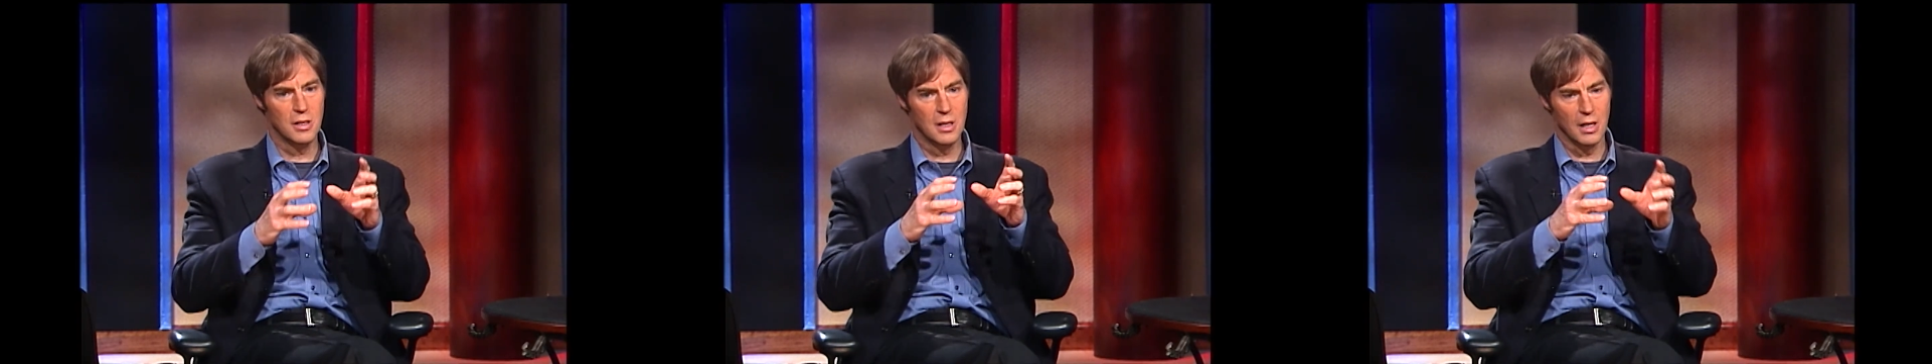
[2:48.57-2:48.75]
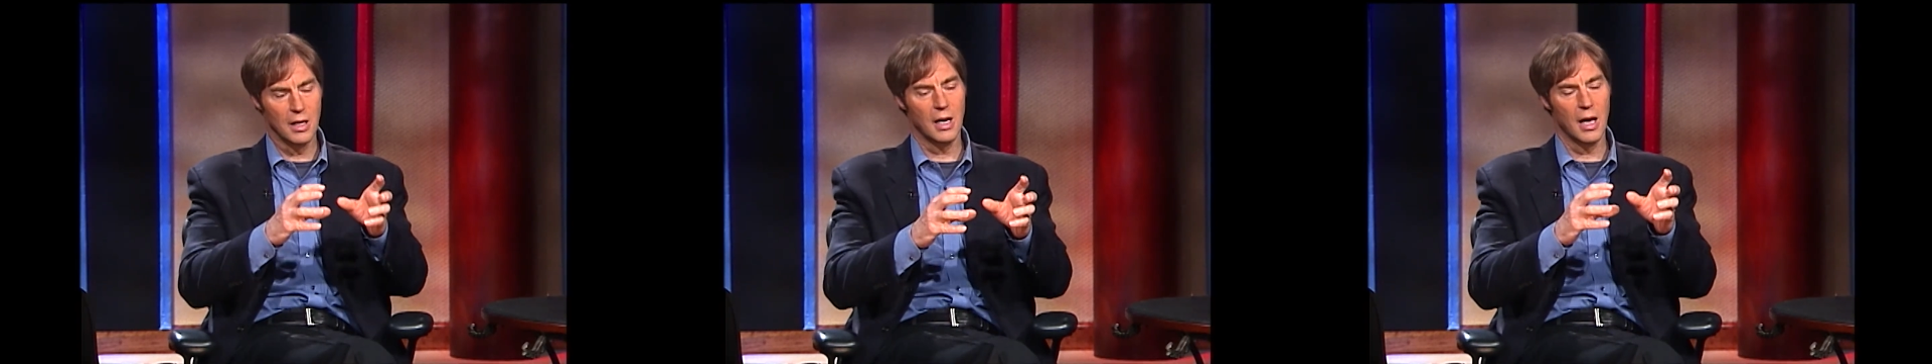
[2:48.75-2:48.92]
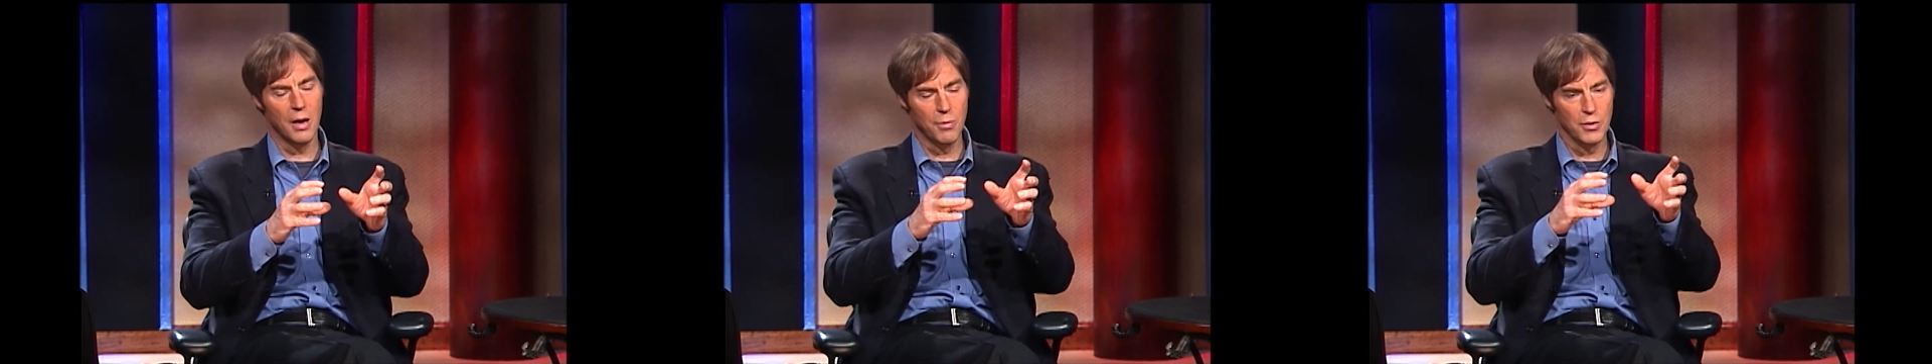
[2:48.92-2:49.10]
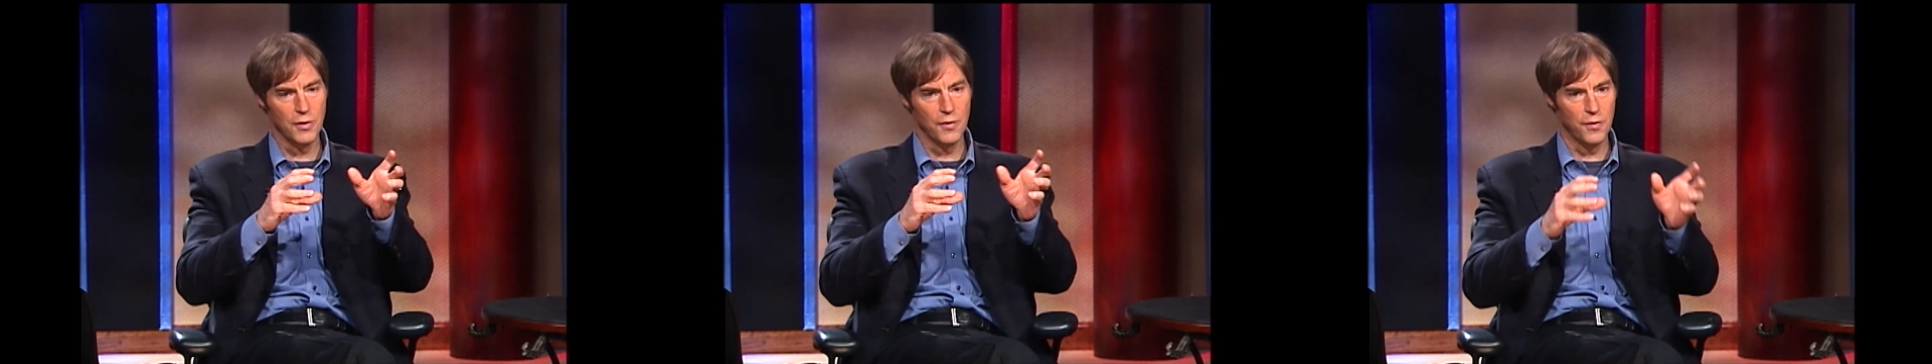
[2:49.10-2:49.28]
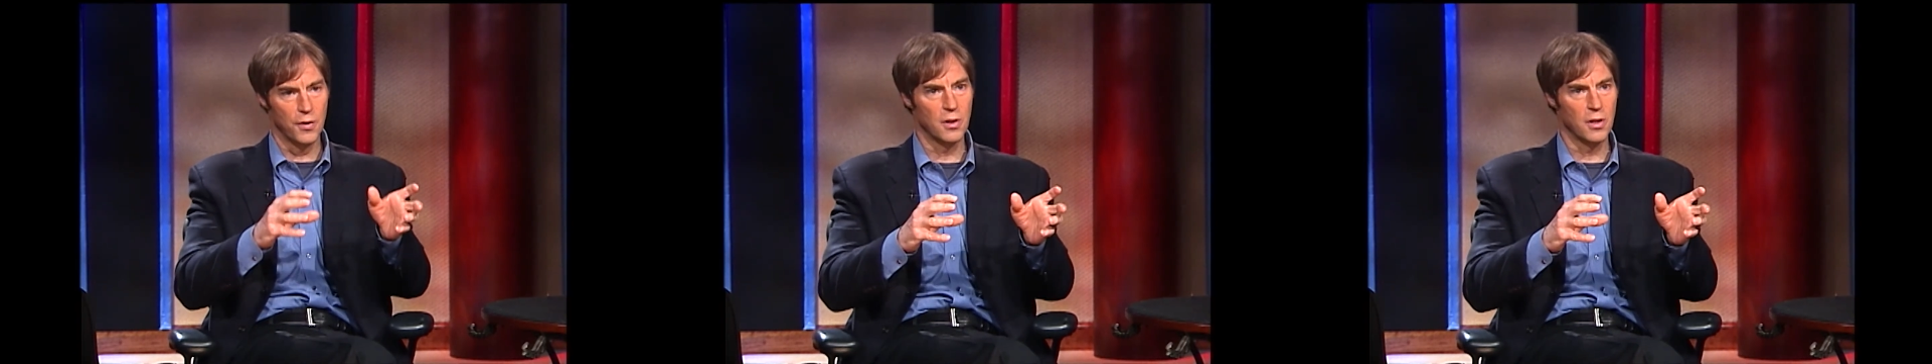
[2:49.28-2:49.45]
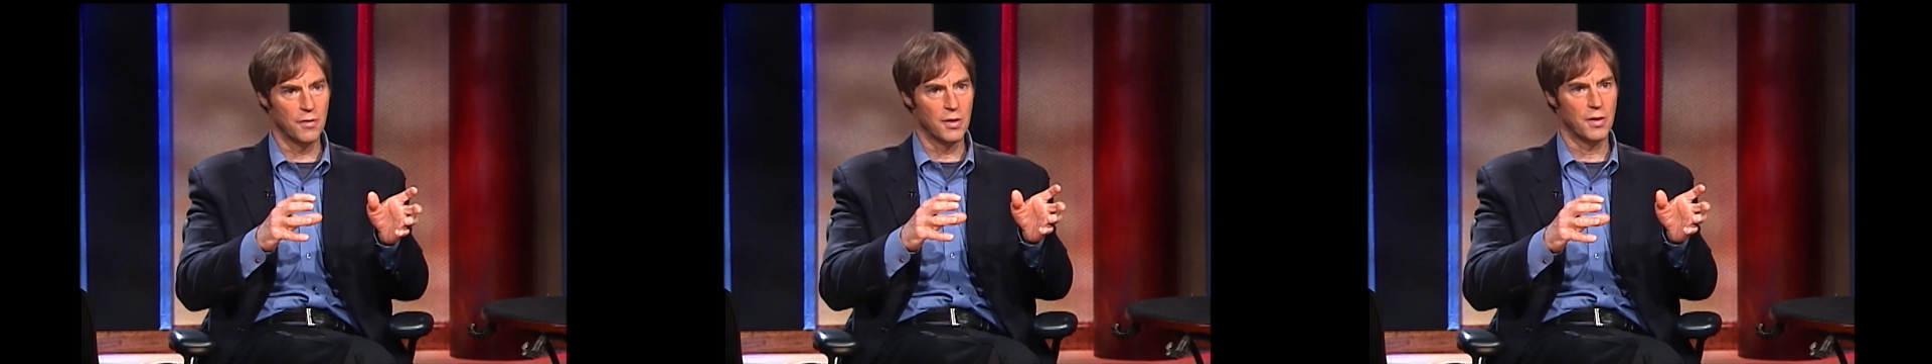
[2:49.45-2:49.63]
DNA was
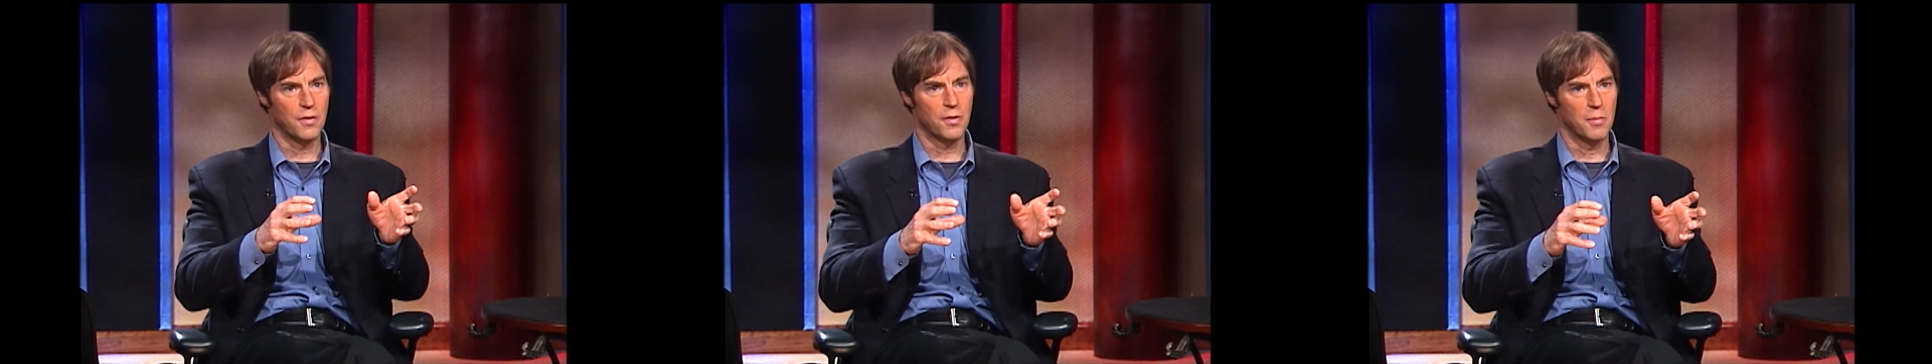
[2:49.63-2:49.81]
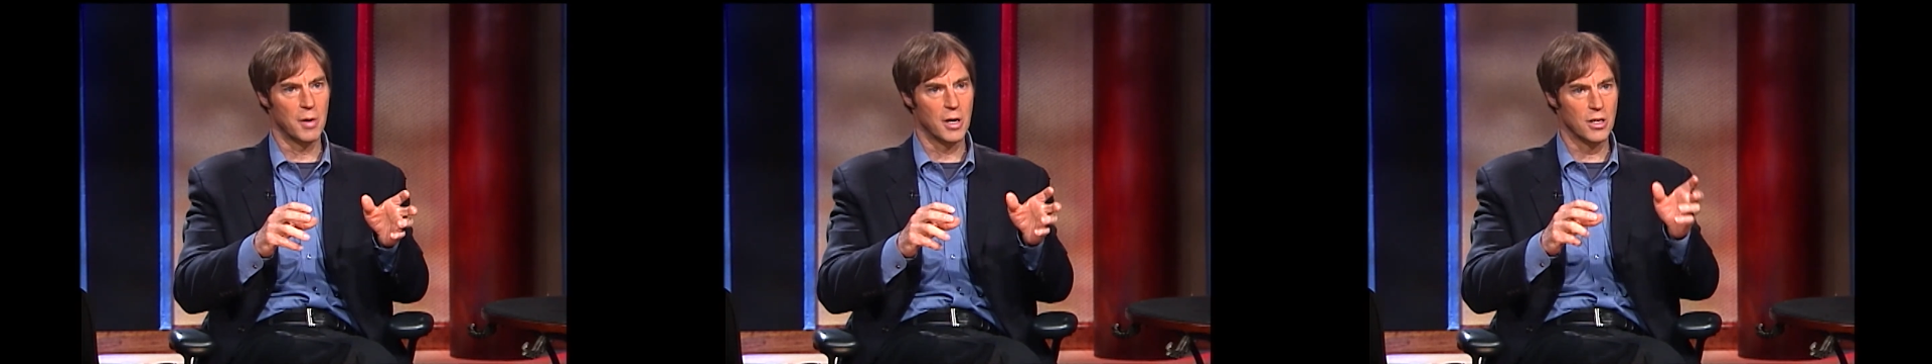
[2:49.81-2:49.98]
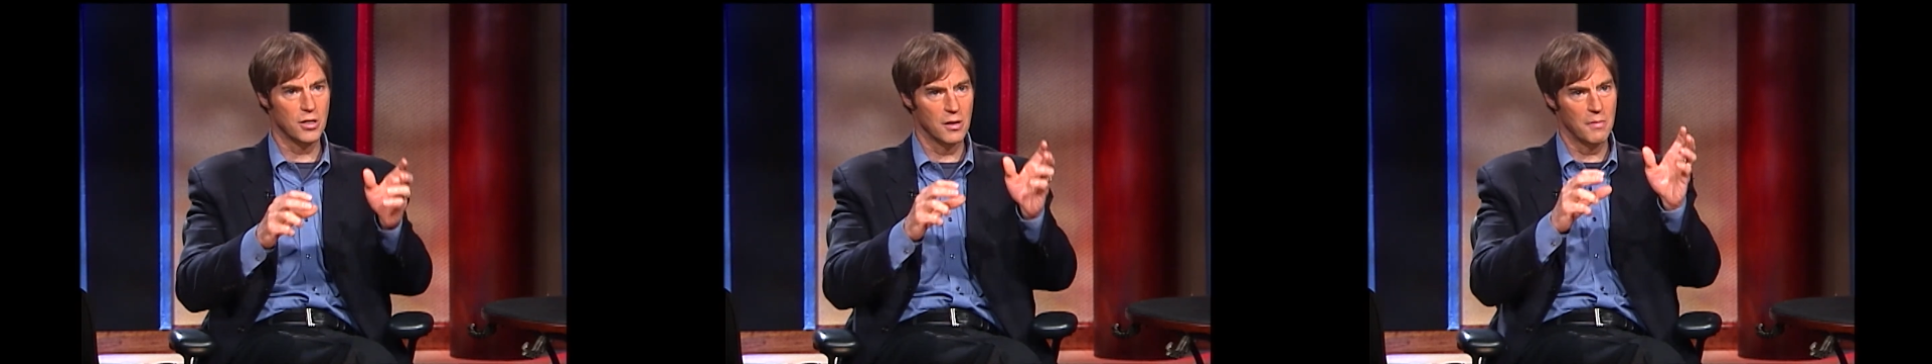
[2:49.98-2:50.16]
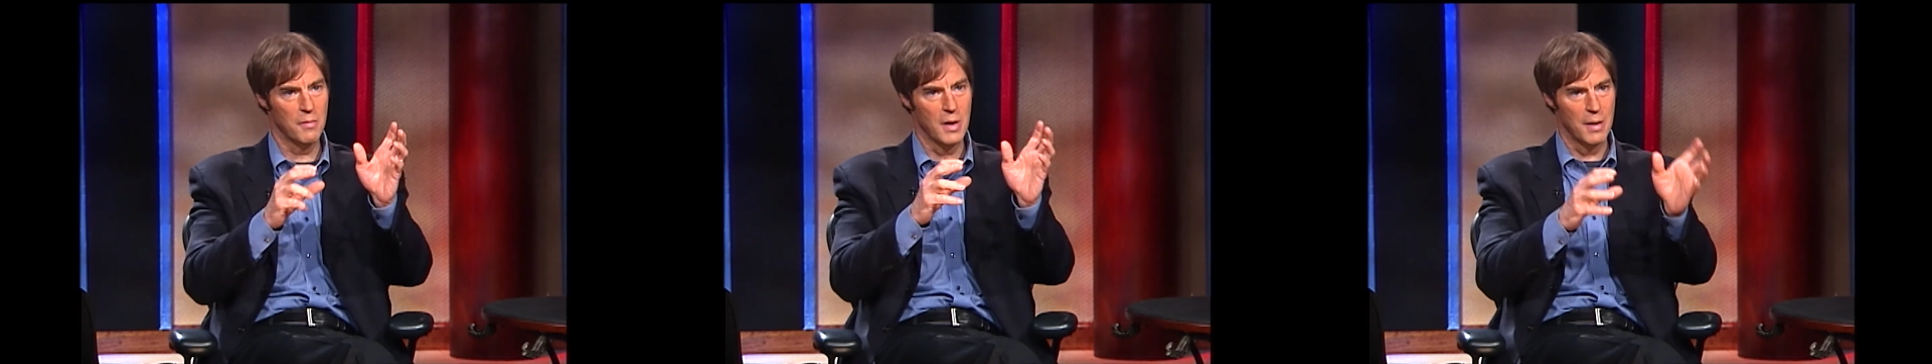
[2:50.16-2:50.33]
full of information.